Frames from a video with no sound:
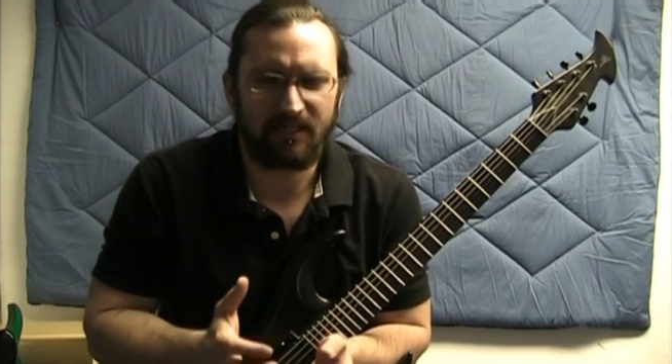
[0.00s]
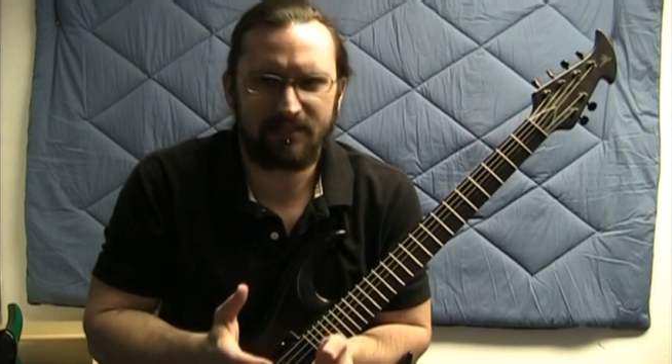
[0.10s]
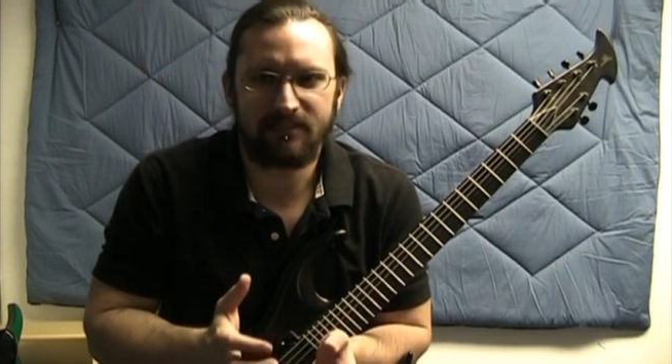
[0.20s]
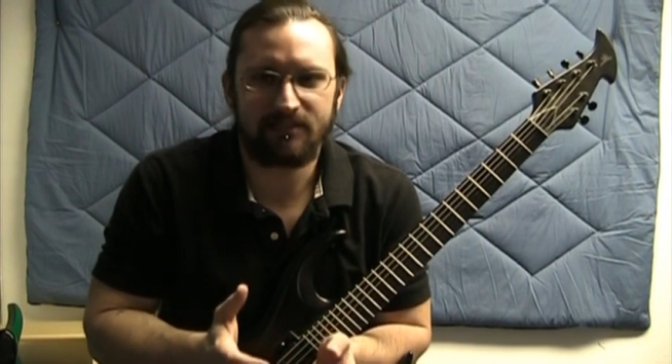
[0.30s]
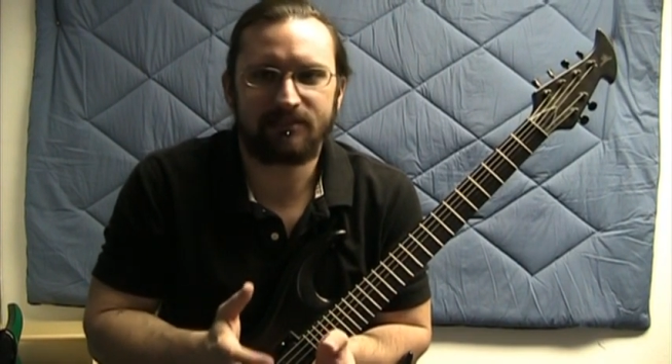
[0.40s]

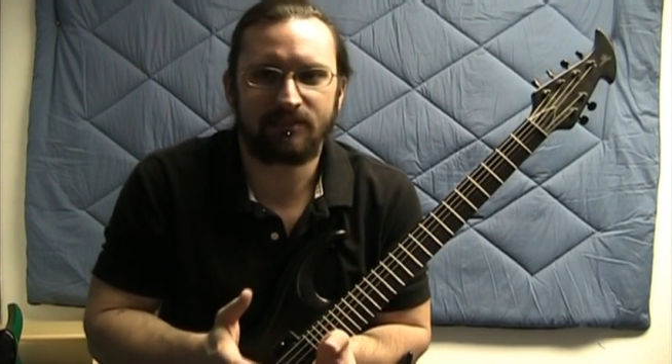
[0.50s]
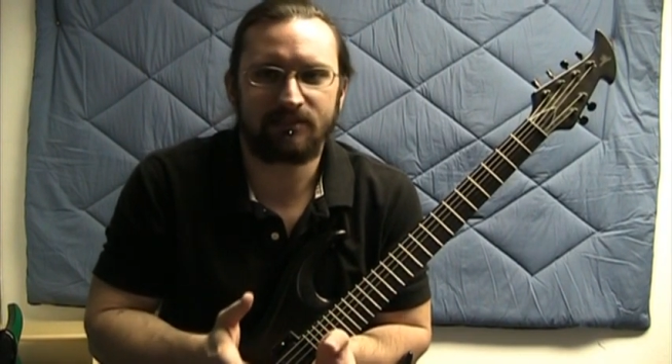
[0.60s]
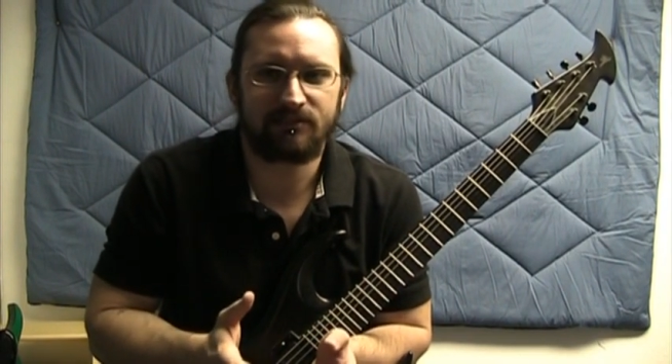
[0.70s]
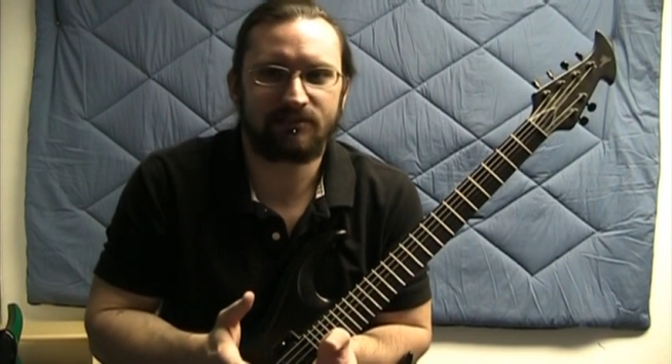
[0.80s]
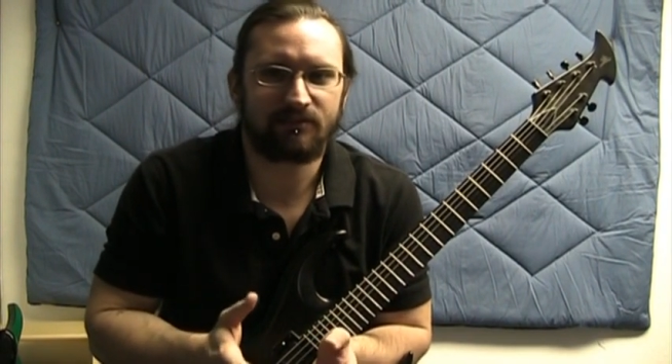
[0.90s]
a lot of
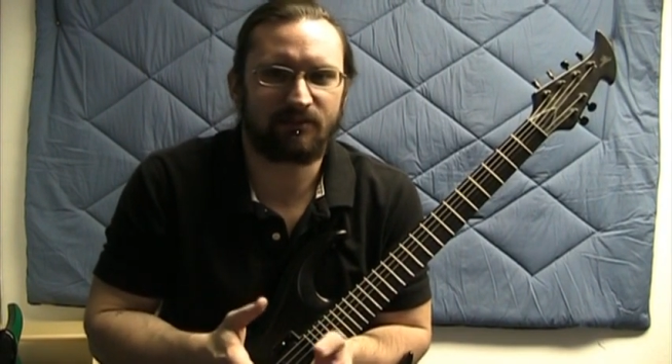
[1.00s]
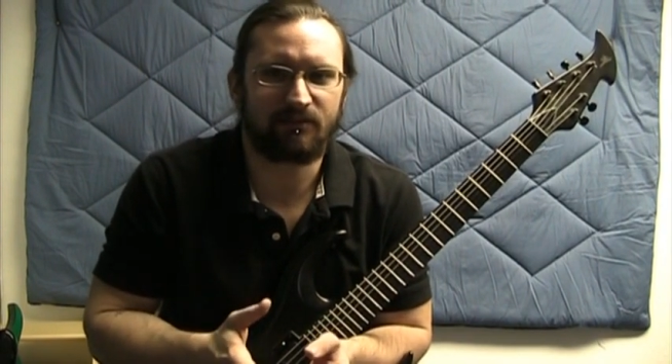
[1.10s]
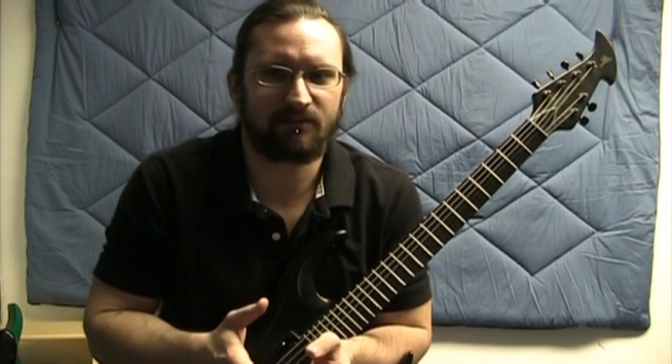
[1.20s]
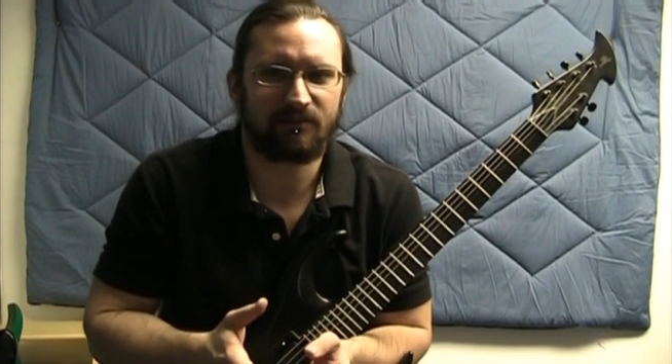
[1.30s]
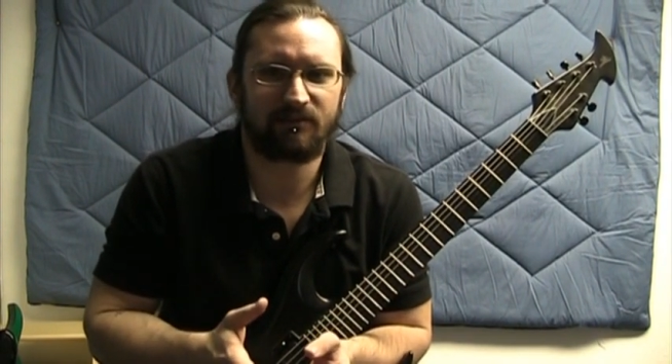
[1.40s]

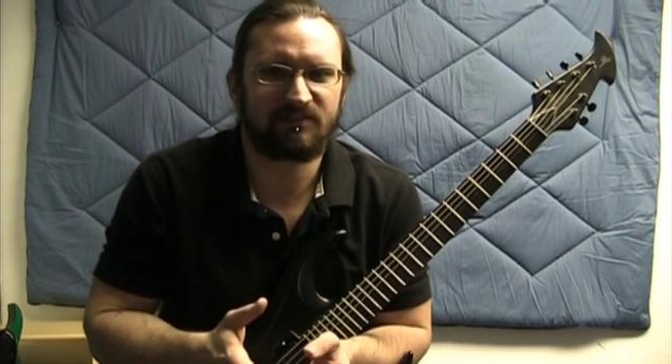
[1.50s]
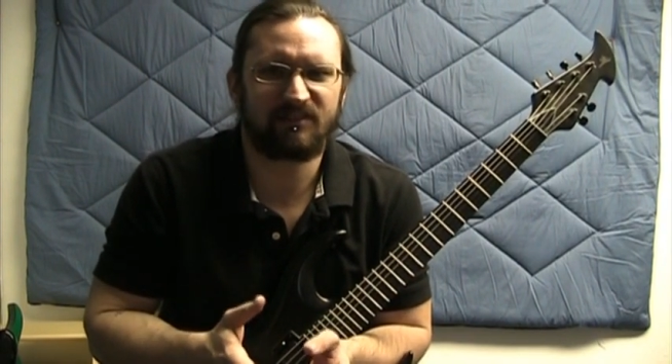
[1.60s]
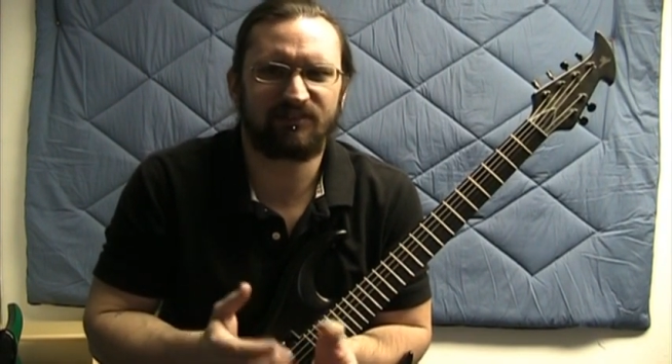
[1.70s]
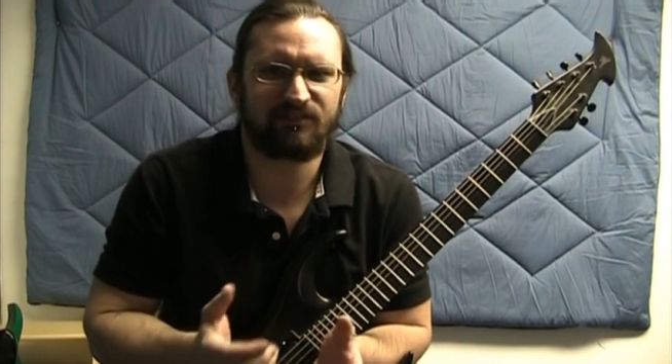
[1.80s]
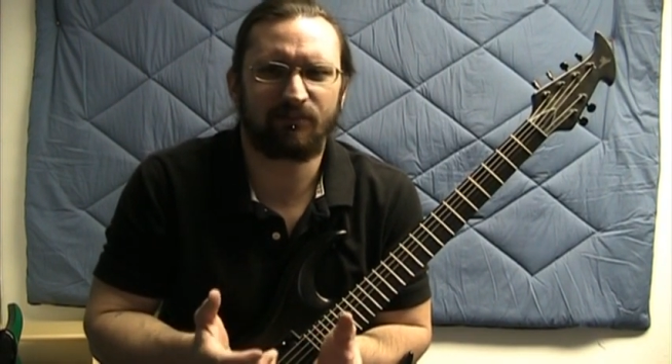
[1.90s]
dissonance,
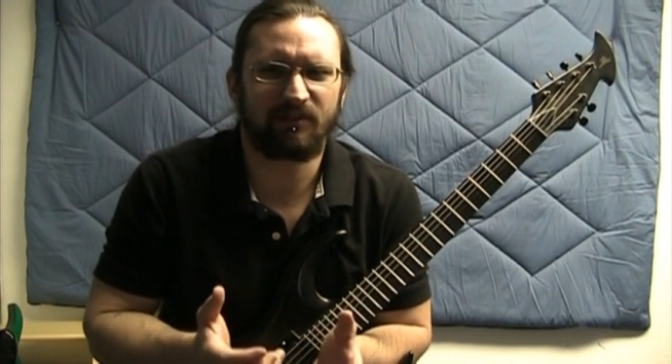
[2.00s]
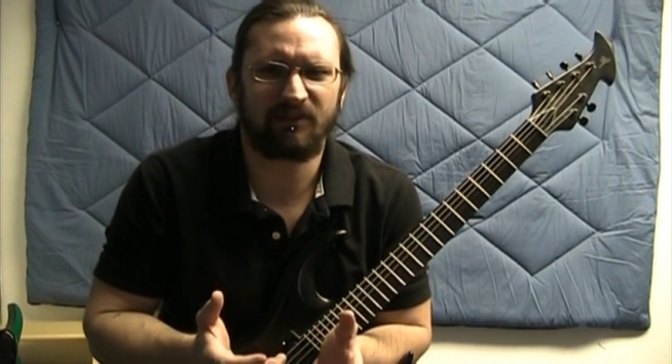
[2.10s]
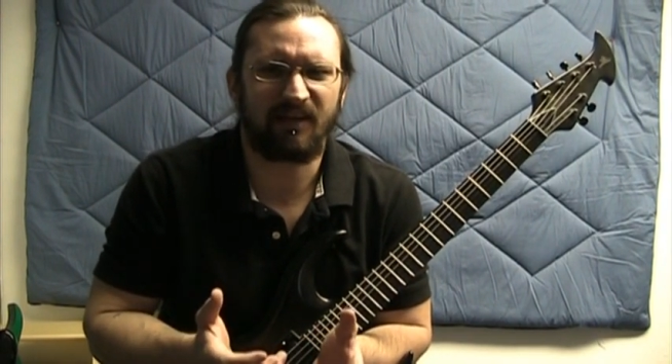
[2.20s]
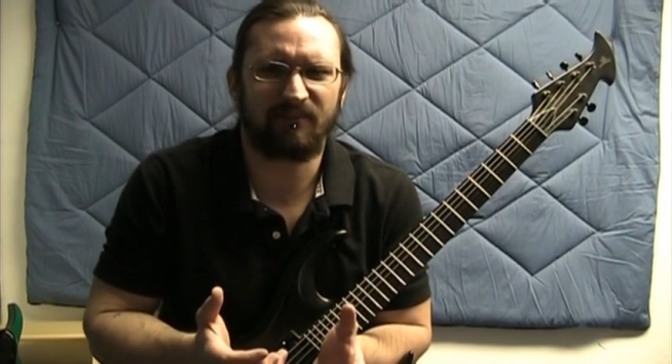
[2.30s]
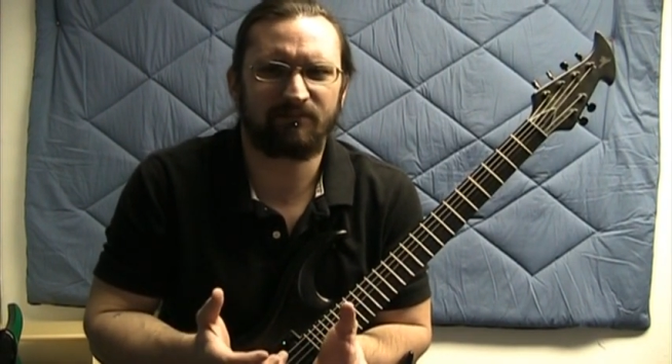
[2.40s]
just give
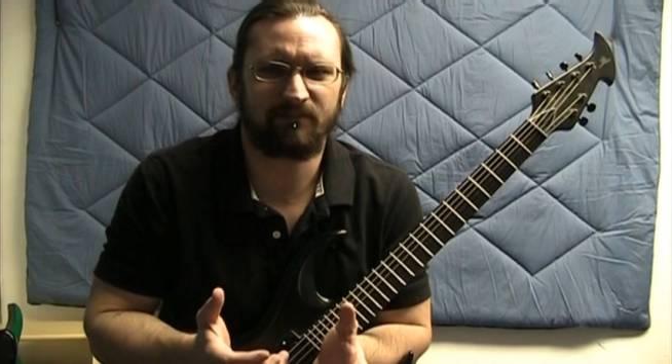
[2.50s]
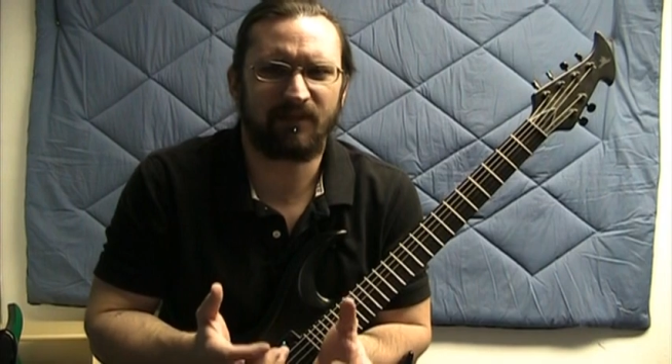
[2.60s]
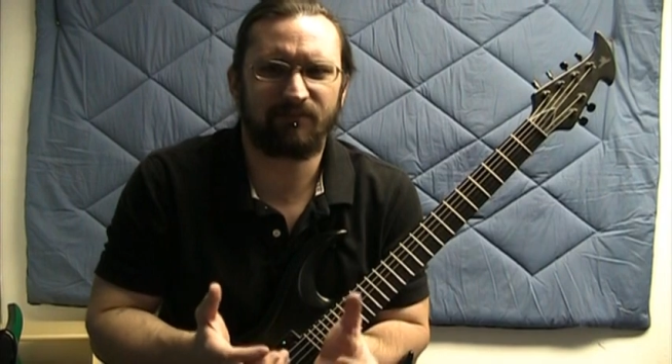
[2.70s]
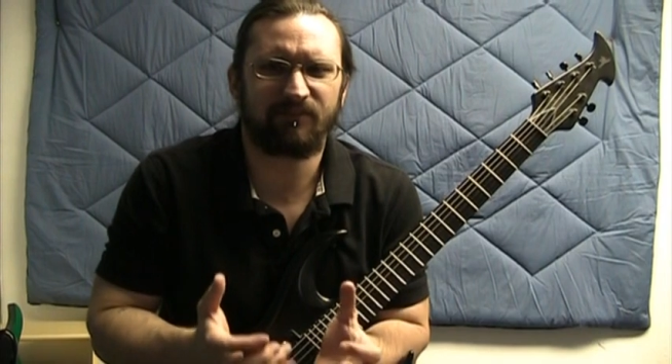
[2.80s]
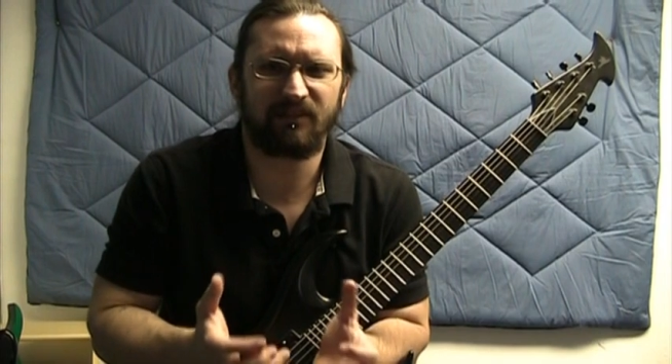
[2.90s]
somebody
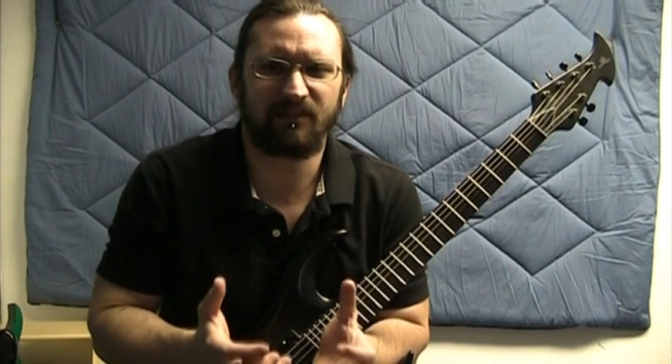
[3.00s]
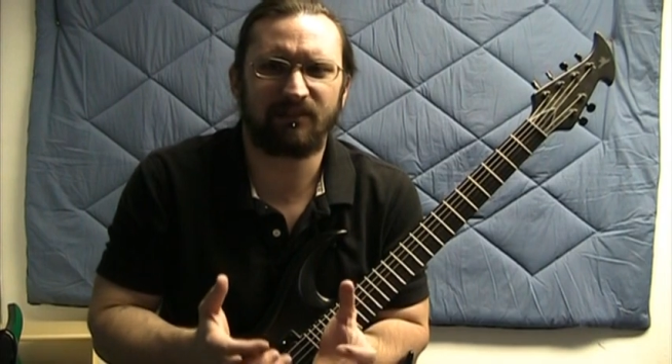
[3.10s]
that